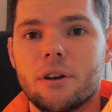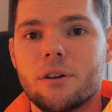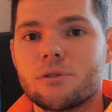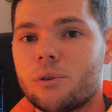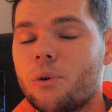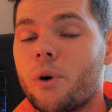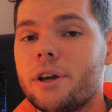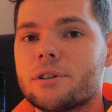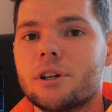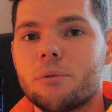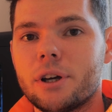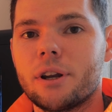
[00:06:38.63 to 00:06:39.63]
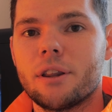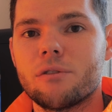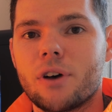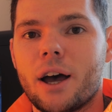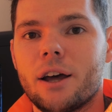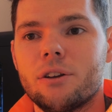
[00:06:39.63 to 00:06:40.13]
You know, there's always going to be another
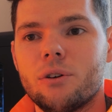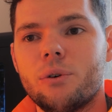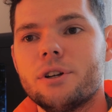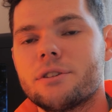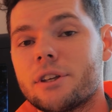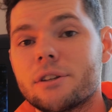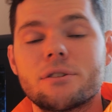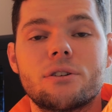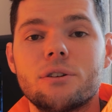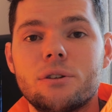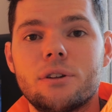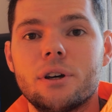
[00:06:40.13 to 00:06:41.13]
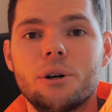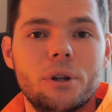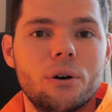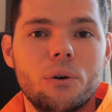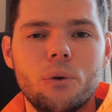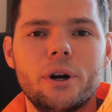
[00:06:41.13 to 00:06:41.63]
van. You always think it's a good deal,
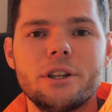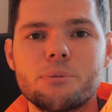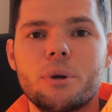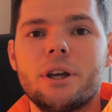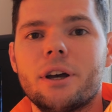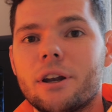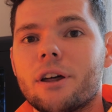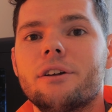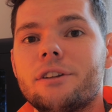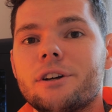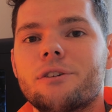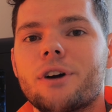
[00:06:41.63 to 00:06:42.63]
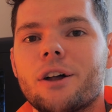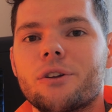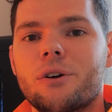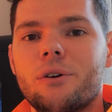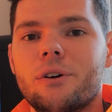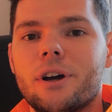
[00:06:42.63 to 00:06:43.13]
but there'll always be another deal around
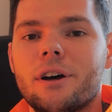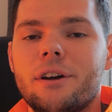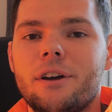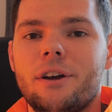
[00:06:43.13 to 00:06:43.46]
the corner.